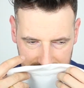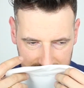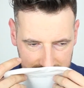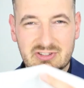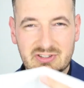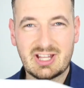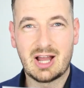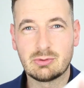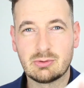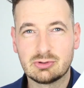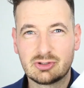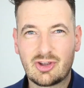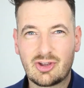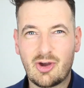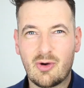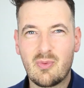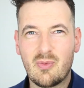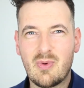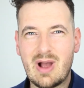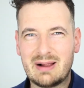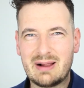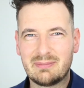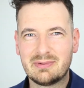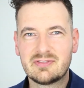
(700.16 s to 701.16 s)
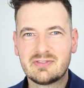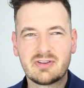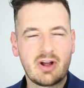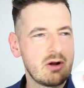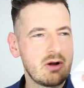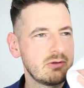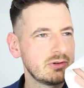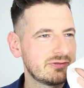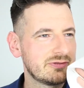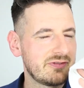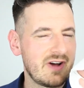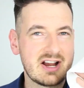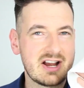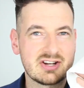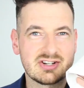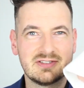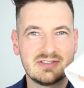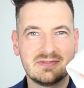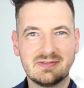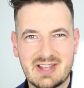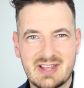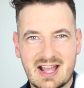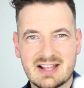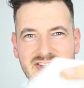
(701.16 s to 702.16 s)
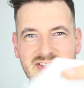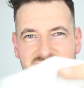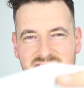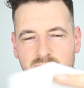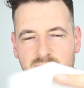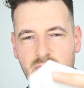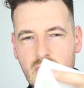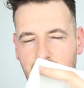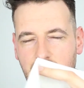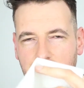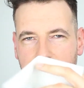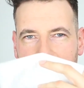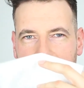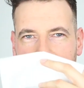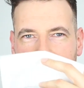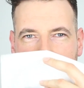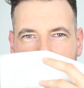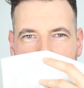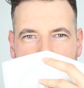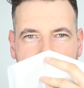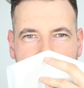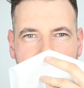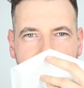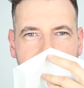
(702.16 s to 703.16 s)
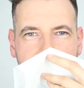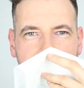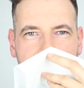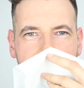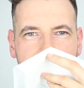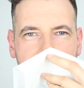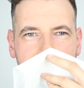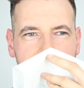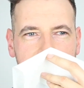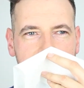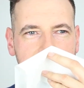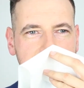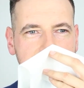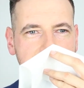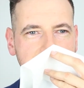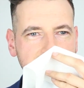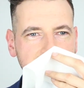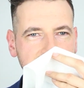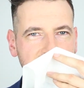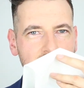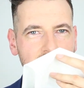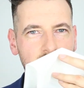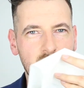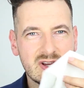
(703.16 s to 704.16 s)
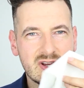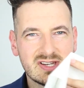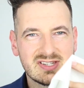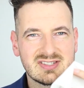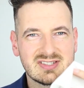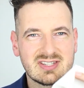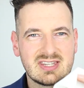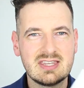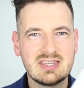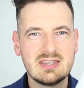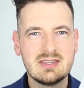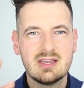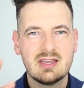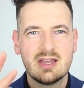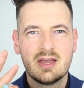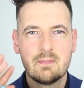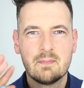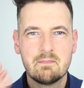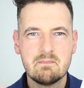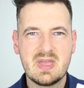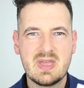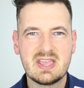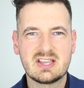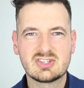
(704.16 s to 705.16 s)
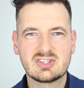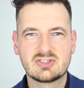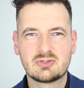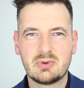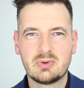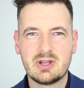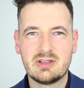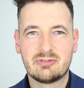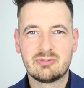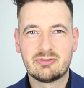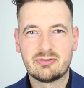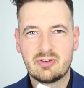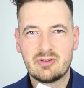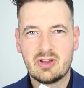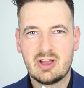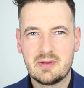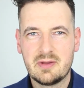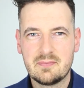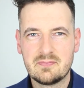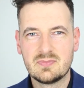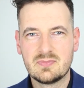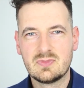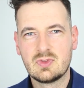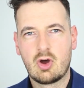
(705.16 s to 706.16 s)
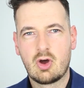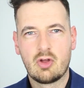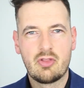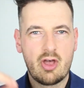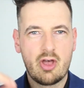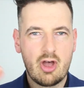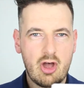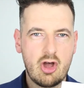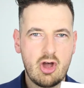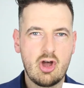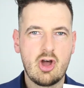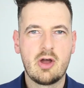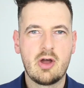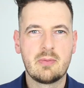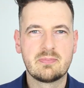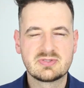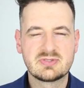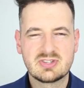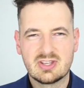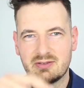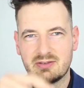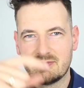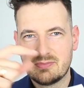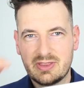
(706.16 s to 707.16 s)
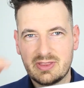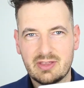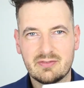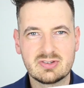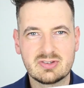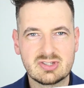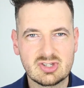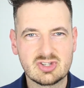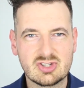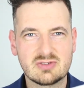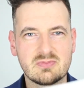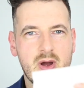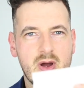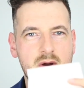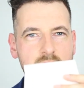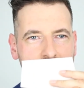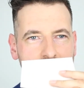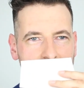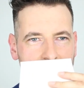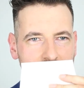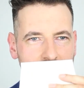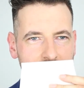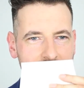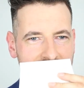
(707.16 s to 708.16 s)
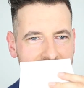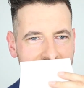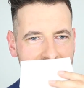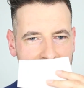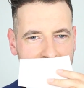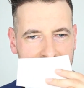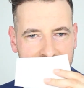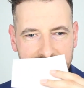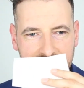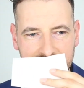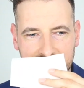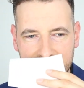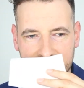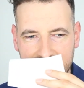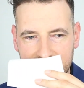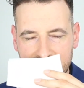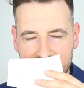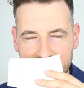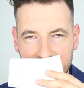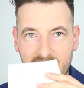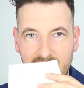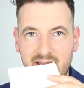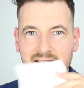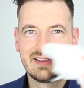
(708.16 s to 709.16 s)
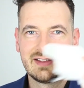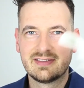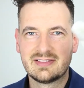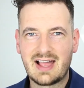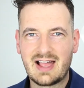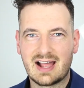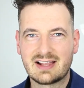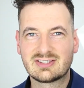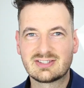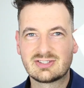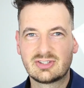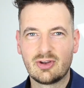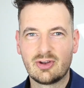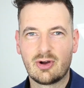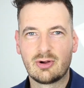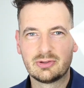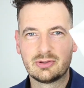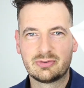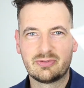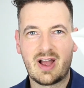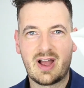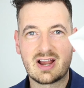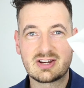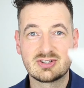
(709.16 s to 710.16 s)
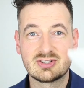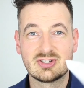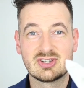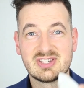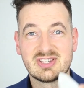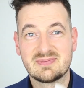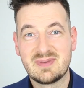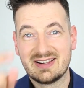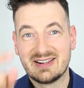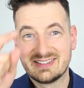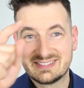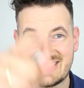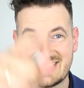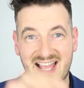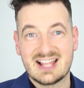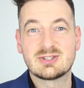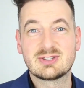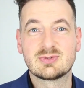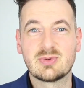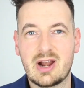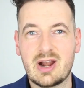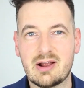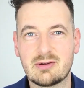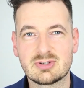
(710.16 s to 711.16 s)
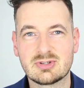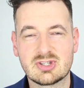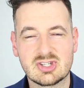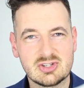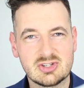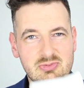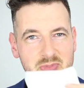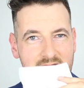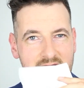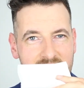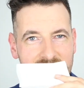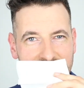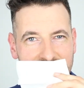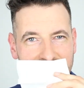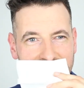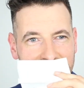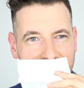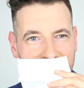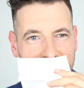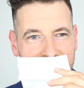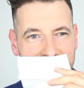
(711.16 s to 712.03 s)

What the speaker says: That would go well with old fashioned, that's the one. A whiskey mixed with other herbs and a bit of a smoke coming out. That's the old fashioned smell. That's what I was smelling.